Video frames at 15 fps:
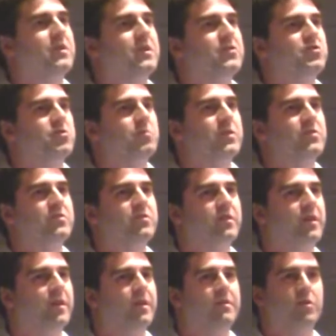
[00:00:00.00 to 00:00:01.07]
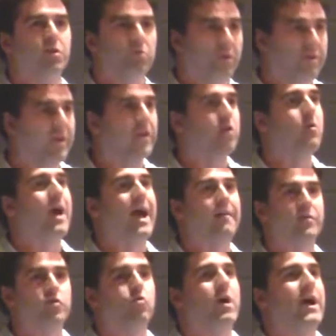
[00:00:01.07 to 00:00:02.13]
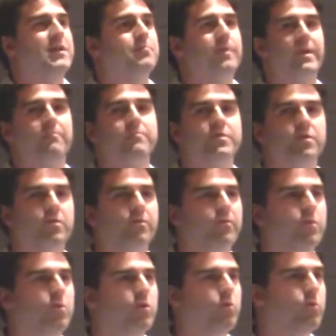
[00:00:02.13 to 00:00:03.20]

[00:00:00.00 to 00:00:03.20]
the instruments and the only thing you have is grasping. So if you want to